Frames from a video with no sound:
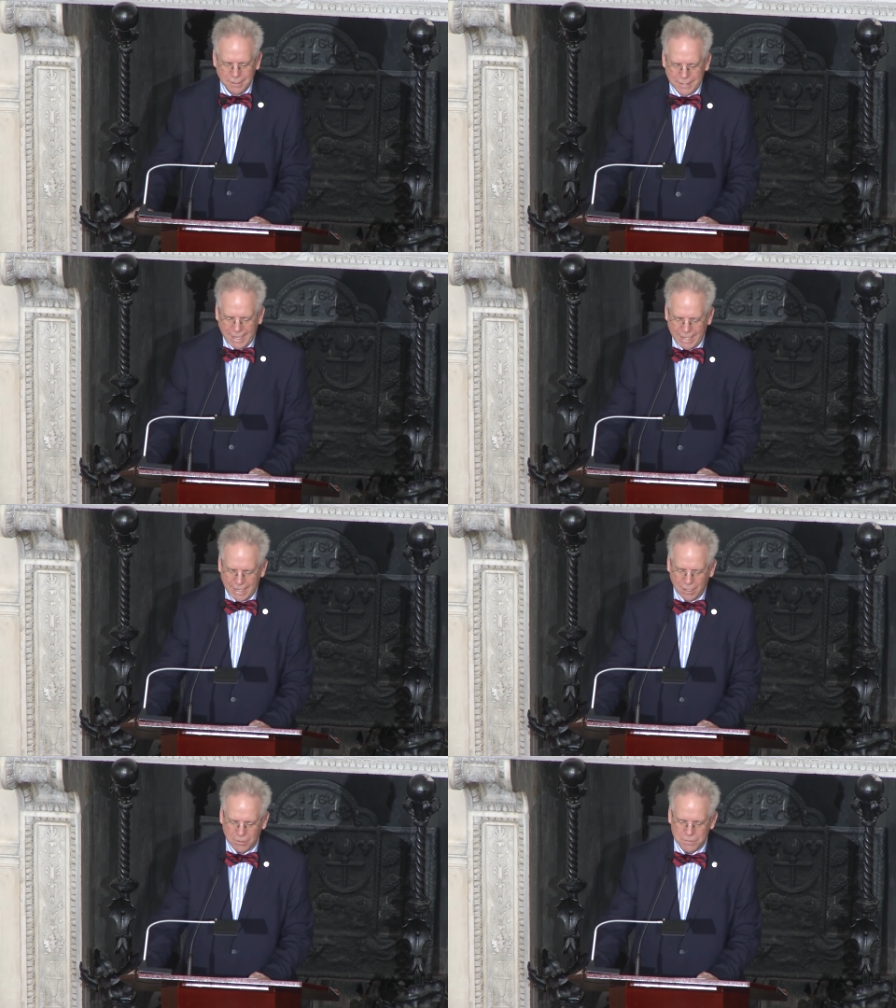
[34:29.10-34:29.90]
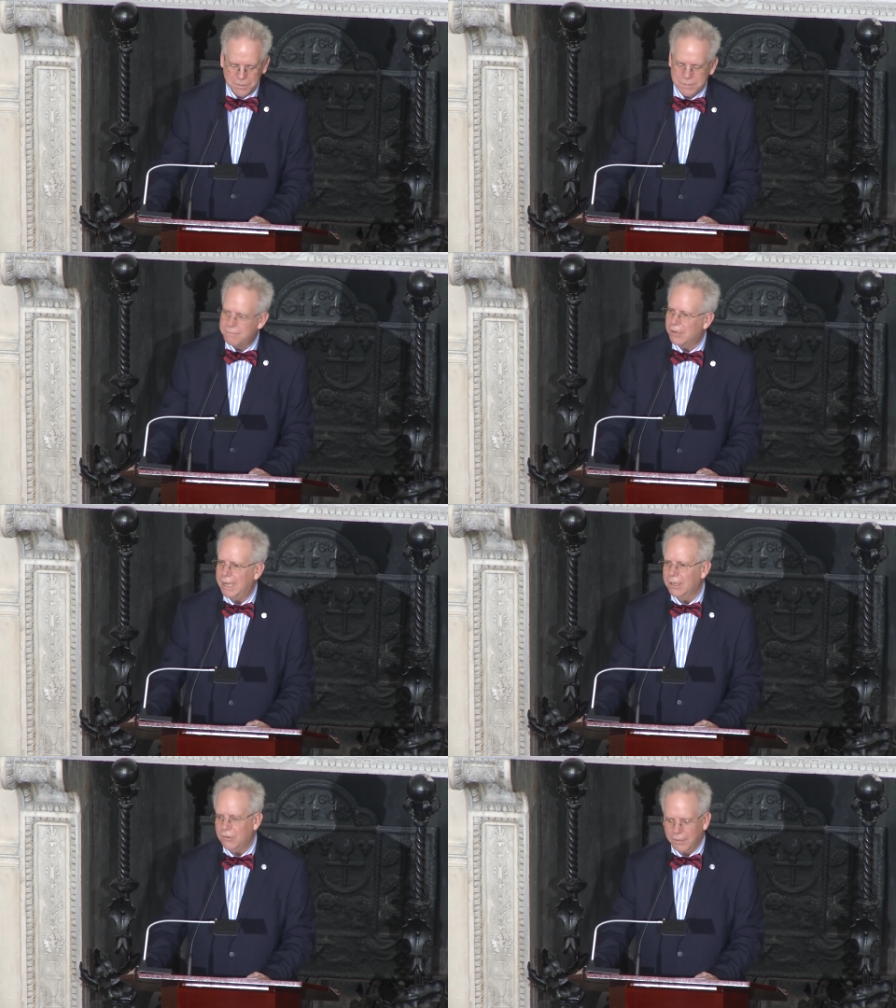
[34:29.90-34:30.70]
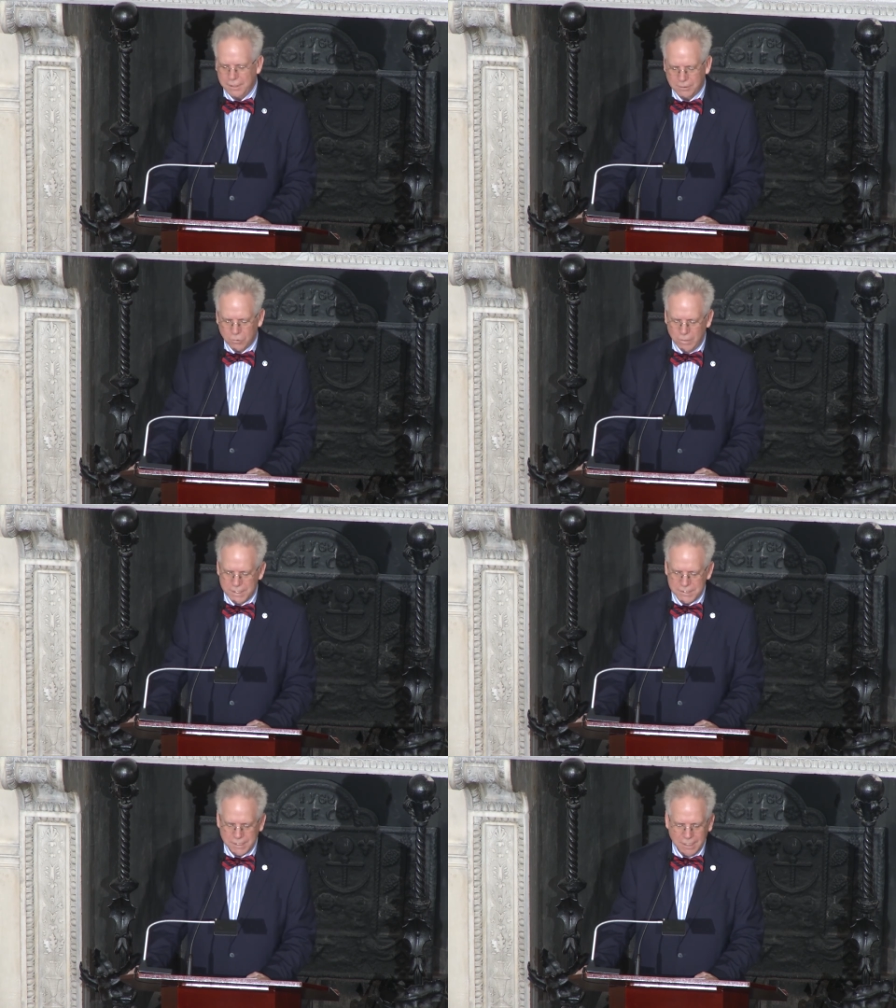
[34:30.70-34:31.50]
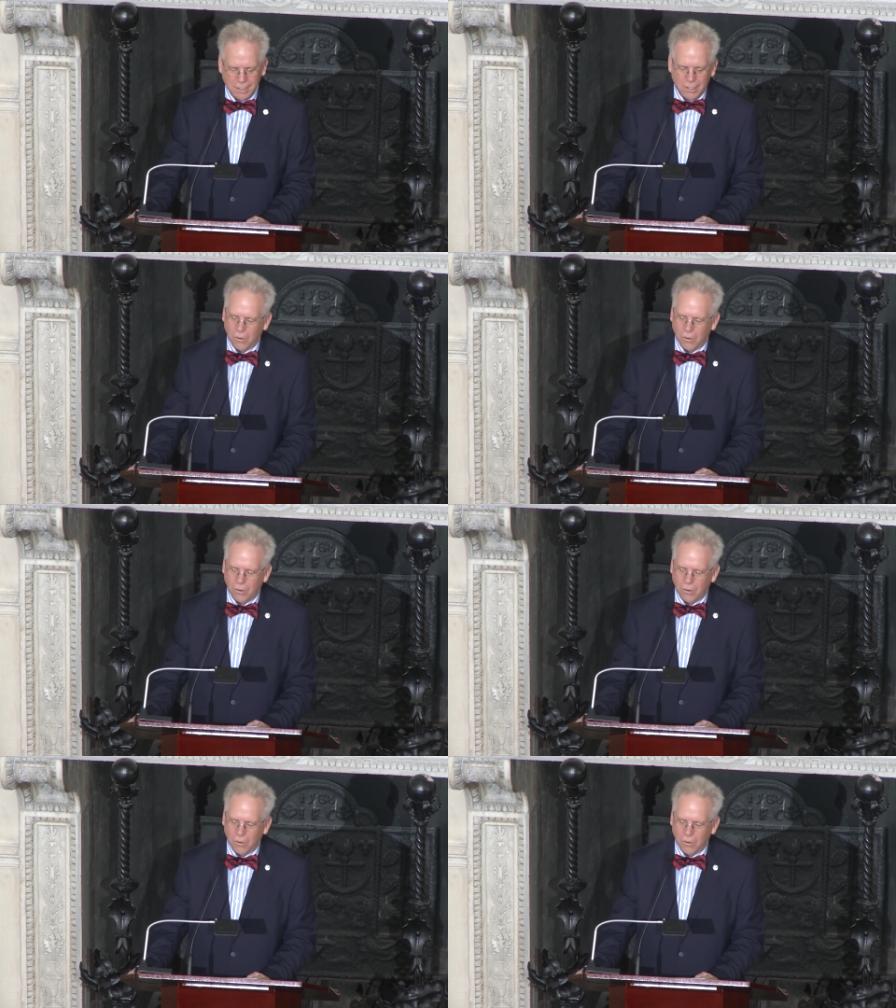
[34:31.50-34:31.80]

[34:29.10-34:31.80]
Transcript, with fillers: The Howes, Franklin, Quincy,